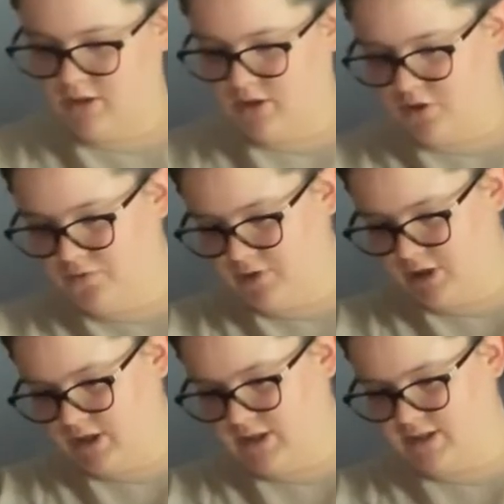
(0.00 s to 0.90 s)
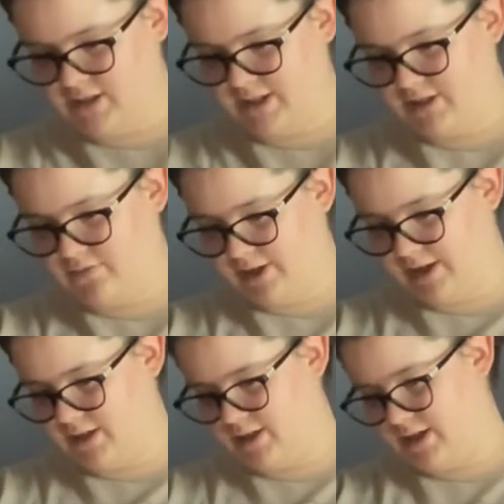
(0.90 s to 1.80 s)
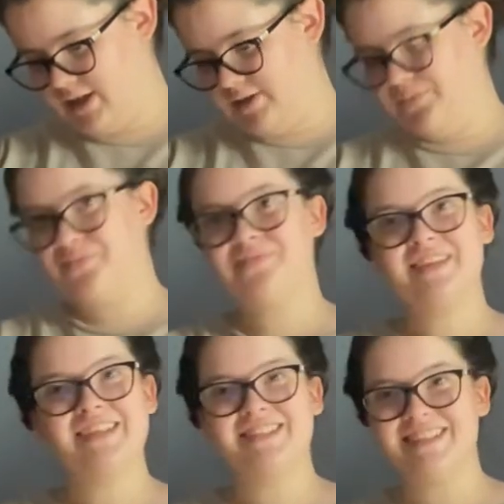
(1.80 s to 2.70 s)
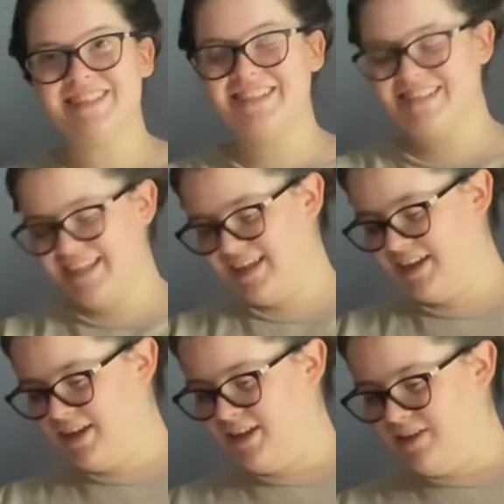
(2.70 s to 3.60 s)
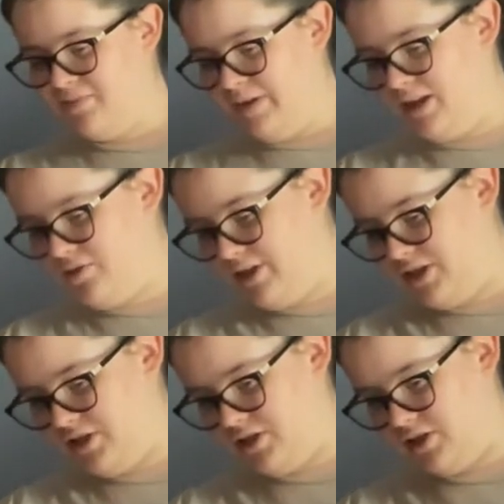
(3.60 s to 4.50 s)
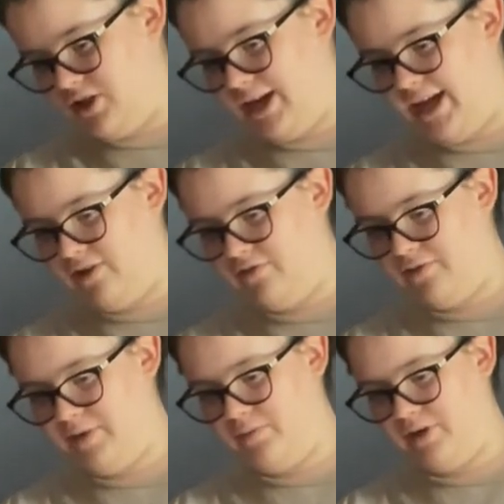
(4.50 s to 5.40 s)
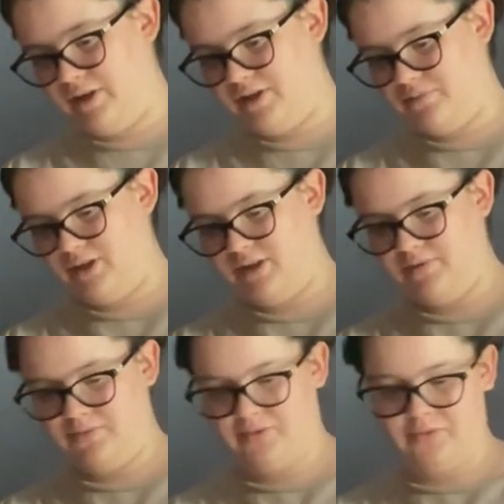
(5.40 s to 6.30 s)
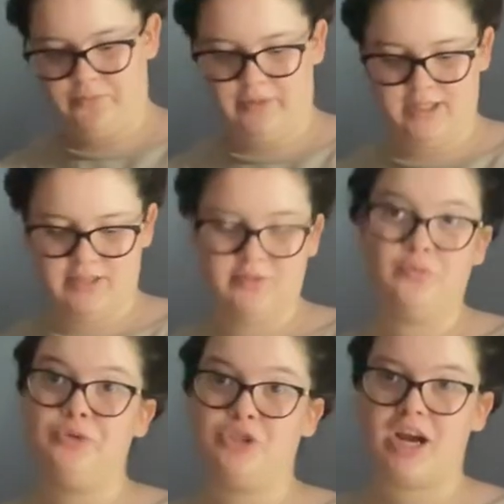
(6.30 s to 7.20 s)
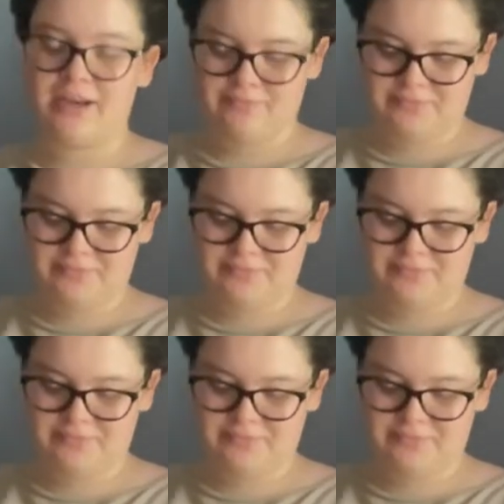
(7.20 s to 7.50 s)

Hopefully this is at the right uh, consistency. Not quite sure how firm they want it to be, but we'll try.